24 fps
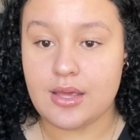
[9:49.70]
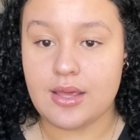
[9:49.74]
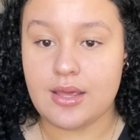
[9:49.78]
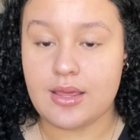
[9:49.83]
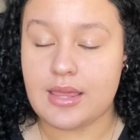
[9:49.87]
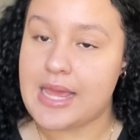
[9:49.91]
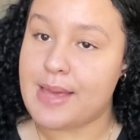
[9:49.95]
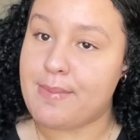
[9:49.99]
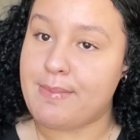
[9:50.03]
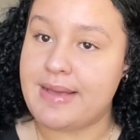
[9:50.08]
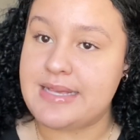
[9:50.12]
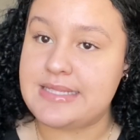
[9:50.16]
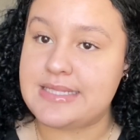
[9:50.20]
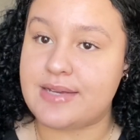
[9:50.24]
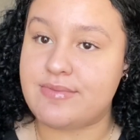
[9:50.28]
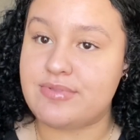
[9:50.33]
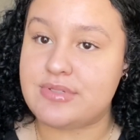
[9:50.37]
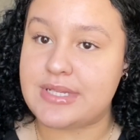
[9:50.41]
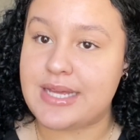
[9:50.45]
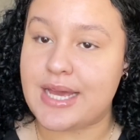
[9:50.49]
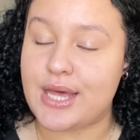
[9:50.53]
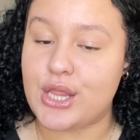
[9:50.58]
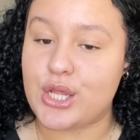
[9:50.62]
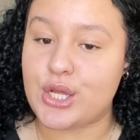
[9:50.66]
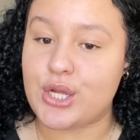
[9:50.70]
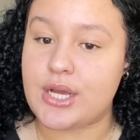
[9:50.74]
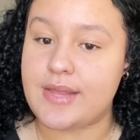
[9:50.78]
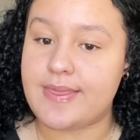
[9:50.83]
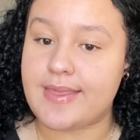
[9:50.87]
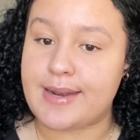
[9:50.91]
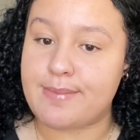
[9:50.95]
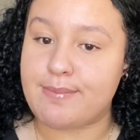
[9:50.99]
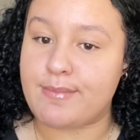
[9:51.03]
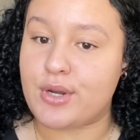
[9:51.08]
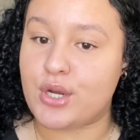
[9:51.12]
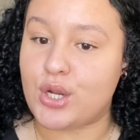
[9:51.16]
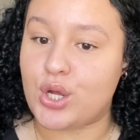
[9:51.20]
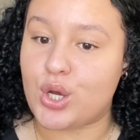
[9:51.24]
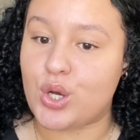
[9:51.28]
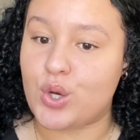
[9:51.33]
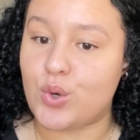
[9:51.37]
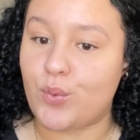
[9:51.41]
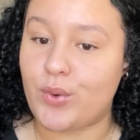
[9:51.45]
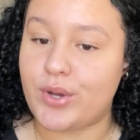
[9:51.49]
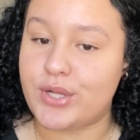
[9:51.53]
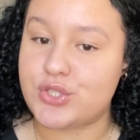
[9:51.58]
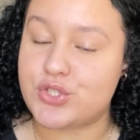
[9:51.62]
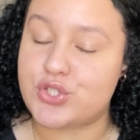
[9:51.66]
get myself together, and then I'm gonna
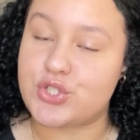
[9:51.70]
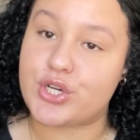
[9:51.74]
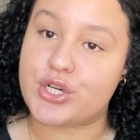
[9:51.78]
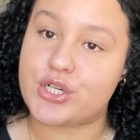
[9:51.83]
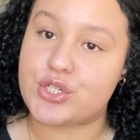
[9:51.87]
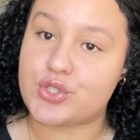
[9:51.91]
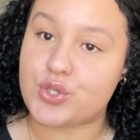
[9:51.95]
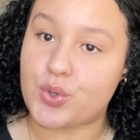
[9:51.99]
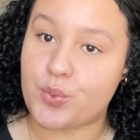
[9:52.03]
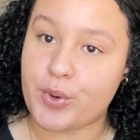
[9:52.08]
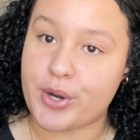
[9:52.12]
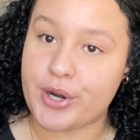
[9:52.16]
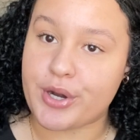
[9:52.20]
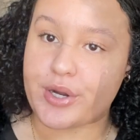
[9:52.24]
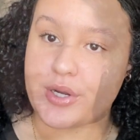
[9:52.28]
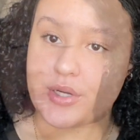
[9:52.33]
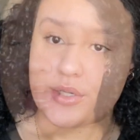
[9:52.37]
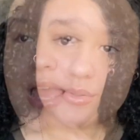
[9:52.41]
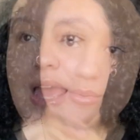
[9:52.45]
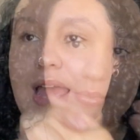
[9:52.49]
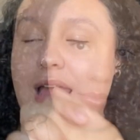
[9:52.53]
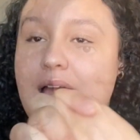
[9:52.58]
go and start to work.